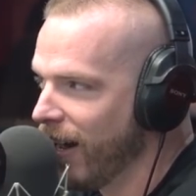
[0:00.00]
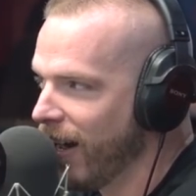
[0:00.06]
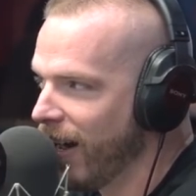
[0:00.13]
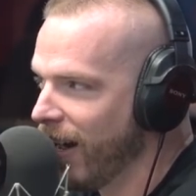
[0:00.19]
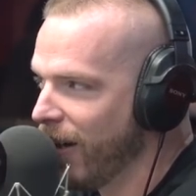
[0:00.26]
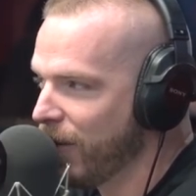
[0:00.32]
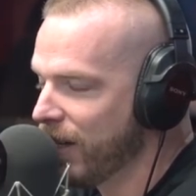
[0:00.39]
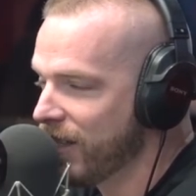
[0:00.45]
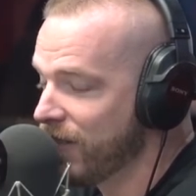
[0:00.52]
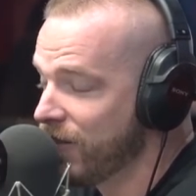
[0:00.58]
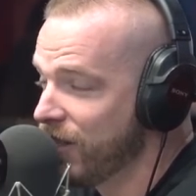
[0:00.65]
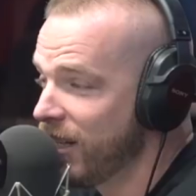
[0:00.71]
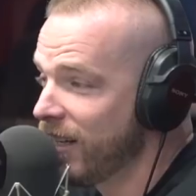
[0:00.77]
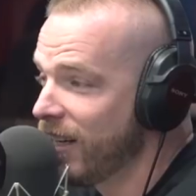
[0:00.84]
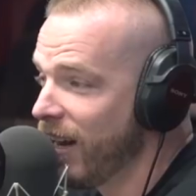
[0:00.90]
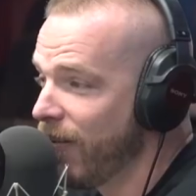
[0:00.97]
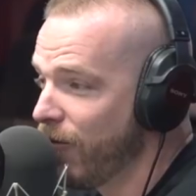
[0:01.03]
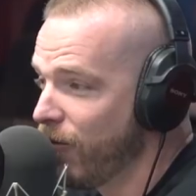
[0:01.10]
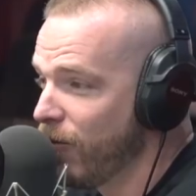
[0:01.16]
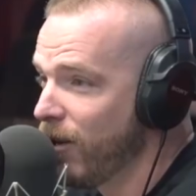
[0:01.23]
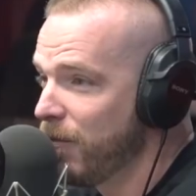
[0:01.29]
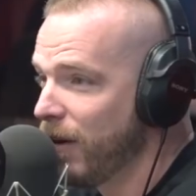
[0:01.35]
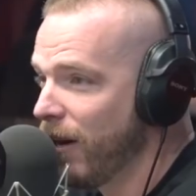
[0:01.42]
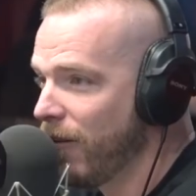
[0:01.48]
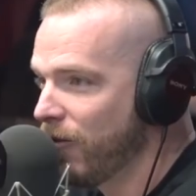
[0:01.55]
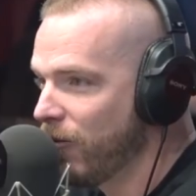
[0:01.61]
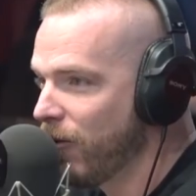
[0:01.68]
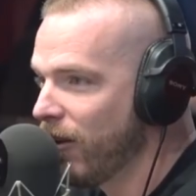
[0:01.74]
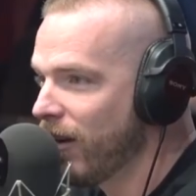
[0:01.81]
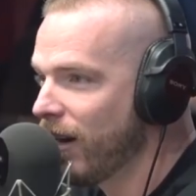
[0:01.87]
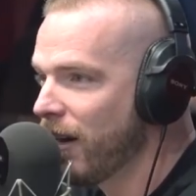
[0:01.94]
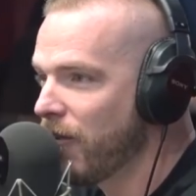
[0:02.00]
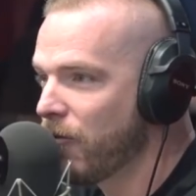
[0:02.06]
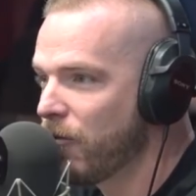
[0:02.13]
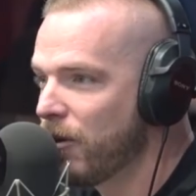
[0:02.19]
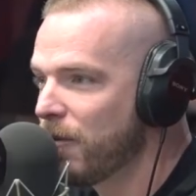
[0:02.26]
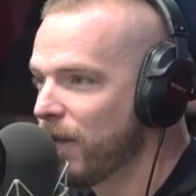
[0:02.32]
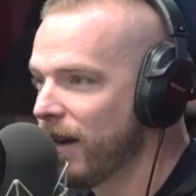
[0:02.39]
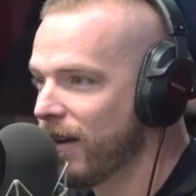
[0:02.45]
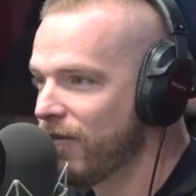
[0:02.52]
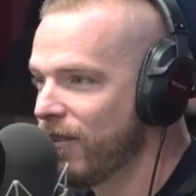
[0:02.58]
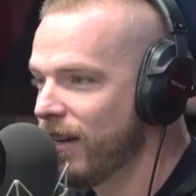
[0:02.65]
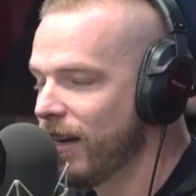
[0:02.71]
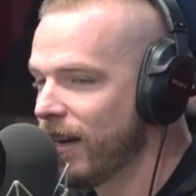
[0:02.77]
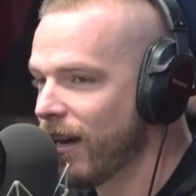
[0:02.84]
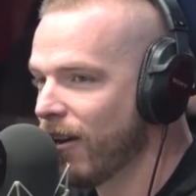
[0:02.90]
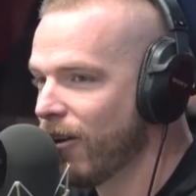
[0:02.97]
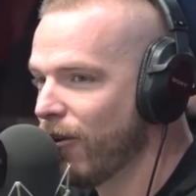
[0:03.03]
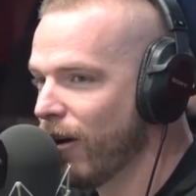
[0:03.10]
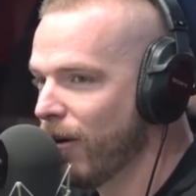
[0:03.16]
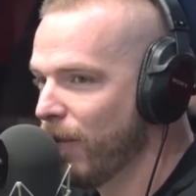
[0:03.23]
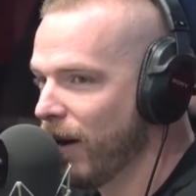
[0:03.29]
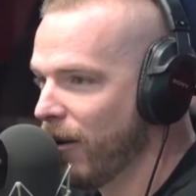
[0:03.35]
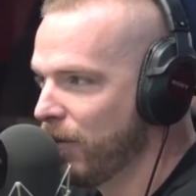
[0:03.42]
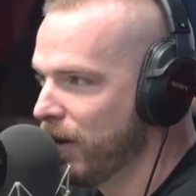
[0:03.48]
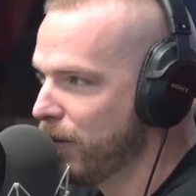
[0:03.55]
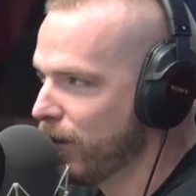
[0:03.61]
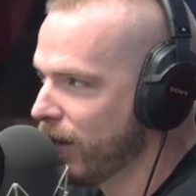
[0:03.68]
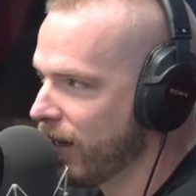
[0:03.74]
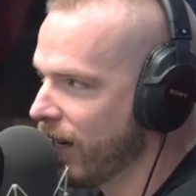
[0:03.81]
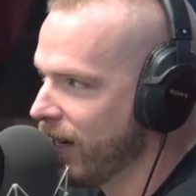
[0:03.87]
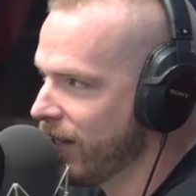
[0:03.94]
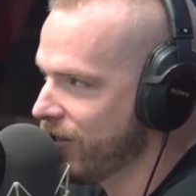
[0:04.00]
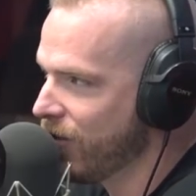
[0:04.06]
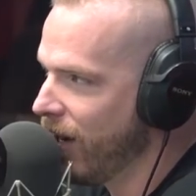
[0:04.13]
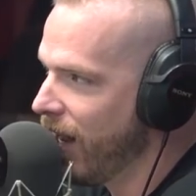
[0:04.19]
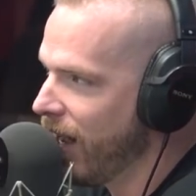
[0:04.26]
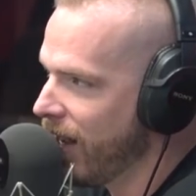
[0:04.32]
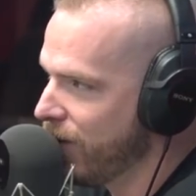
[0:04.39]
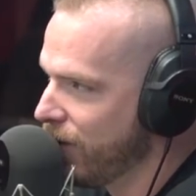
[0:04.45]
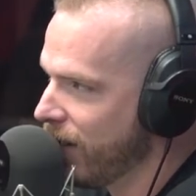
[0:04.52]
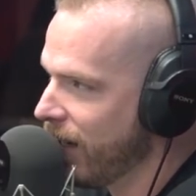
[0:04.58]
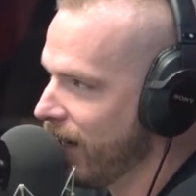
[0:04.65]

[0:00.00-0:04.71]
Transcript: Because if she had never run me off the road, I never would have made a video about people that can't drive.